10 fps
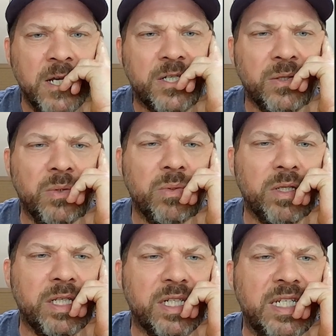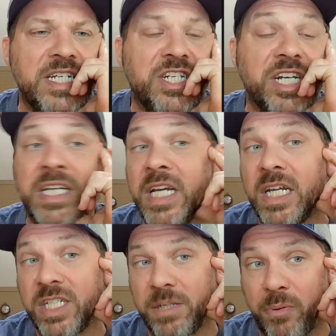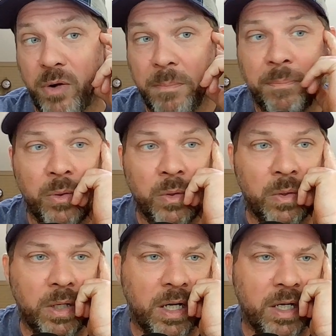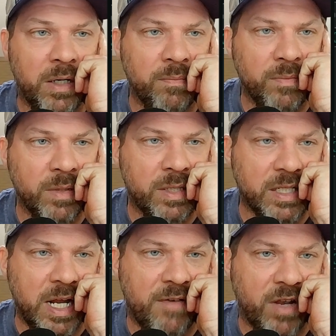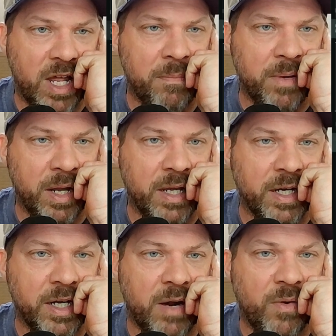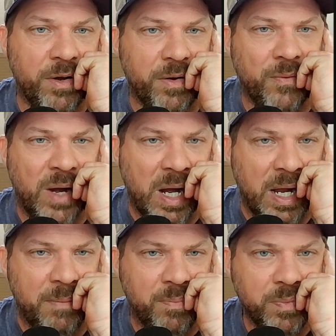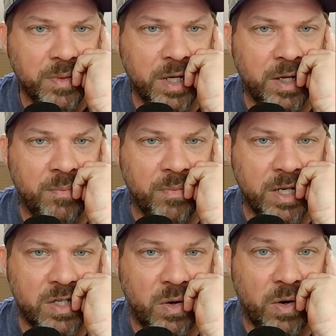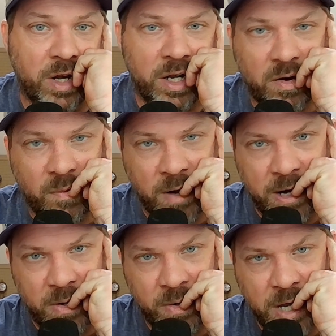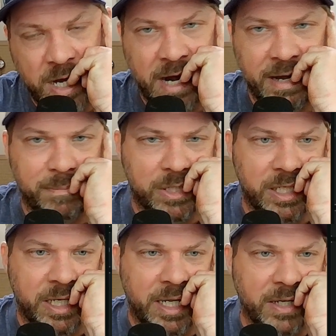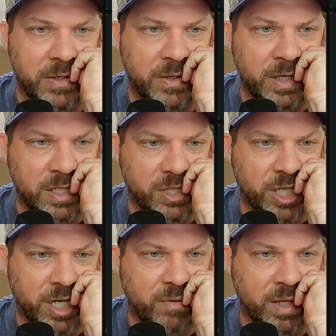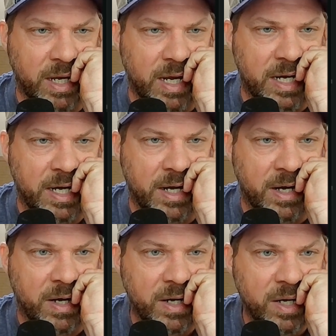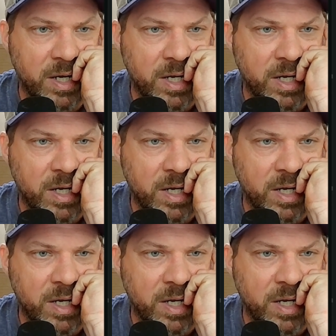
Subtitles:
So this Degen Supreme pool doesn't have a lot of money in it. I wonder why. It is earning around a 90% yield. And let's check what they got in here.